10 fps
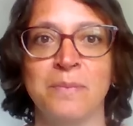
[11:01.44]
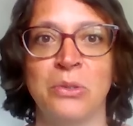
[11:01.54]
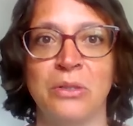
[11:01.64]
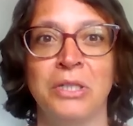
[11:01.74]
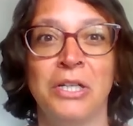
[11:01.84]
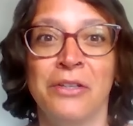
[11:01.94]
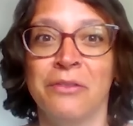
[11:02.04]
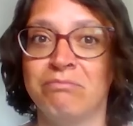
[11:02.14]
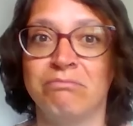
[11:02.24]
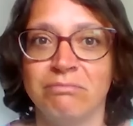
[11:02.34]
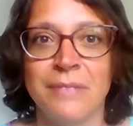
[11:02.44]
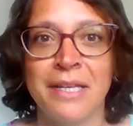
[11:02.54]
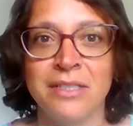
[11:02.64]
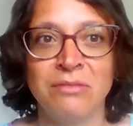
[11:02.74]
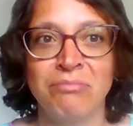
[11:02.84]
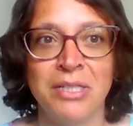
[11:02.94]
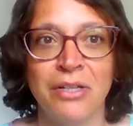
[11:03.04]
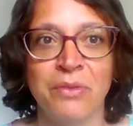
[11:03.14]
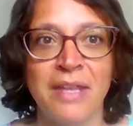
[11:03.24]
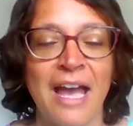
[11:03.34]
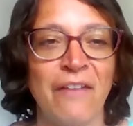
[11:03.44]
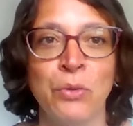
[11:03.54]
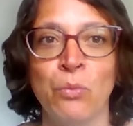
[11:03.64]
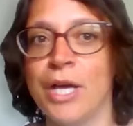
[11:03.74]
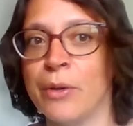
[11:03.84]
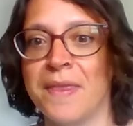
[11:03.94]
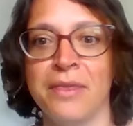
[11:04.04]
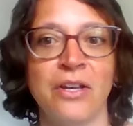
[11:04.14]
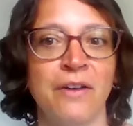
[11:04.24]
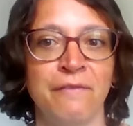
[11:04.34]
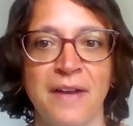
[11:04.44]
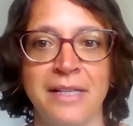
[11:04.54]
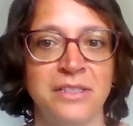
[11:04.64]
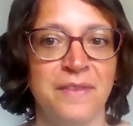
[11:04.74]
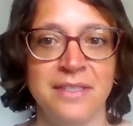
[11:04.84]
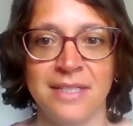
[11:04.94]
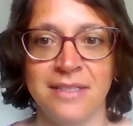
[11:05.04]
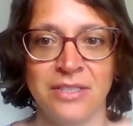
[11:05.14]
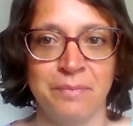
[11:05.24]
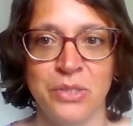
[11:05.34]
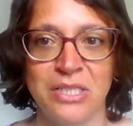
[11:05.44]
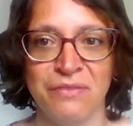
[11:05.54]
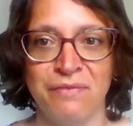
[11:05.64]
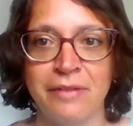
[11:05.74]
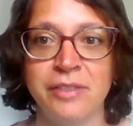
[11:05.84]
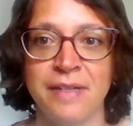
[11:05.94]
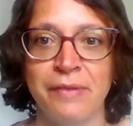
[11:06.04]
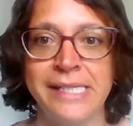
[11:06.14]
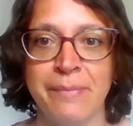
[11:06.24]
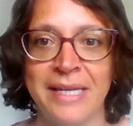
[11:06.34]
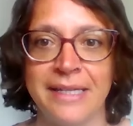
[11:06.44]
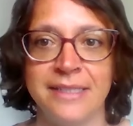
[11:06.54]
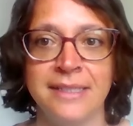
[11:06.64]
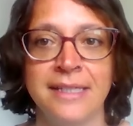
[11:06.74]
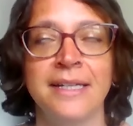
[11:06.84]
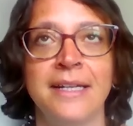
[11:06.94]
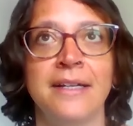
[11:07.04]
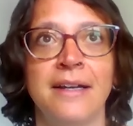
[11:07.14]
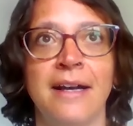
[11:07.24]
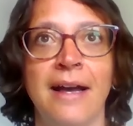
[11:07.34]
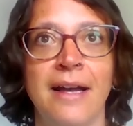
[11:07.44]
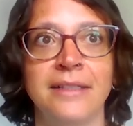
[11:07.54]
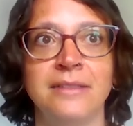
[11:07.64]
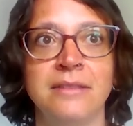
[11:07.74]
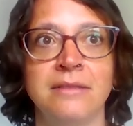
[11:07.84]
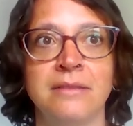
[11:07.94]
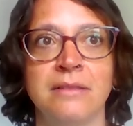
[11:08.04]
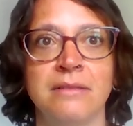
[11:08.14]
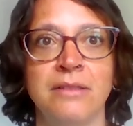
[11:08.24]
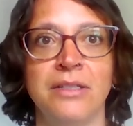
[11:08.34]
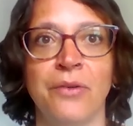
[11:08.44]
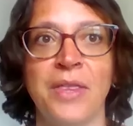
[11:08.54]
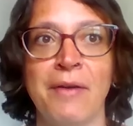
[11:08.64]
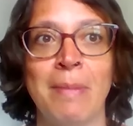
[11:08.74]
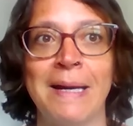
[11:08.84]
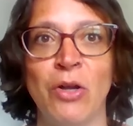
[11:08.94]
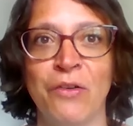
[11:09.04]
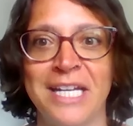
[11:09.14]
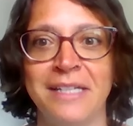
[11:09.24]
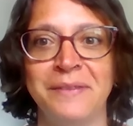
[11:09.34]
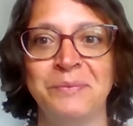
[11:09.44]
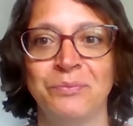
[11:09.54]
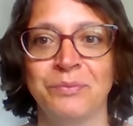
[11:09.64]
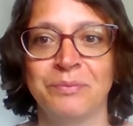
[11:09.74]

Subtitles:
us, but it's, they have to work within the confines of the system, which is very, very limited. And, they're a minority.